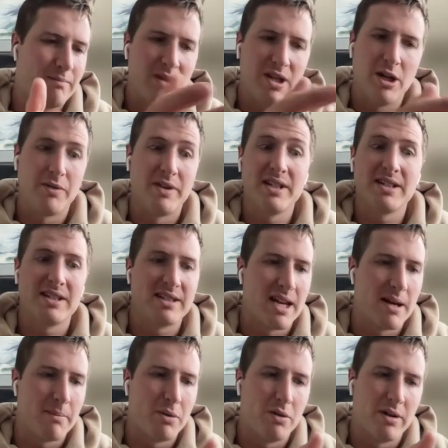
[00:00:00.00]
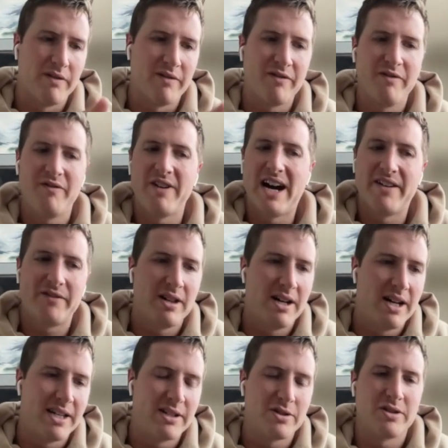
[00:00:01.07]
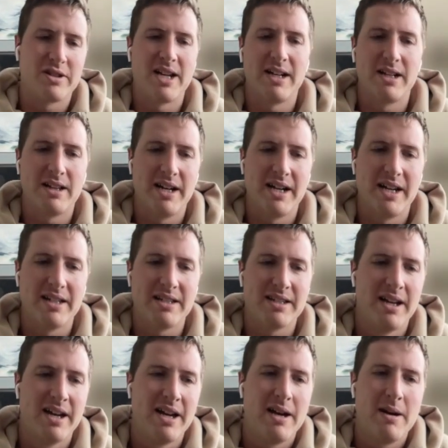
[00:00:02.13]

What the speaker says: this example of 5 clients or 10 clients,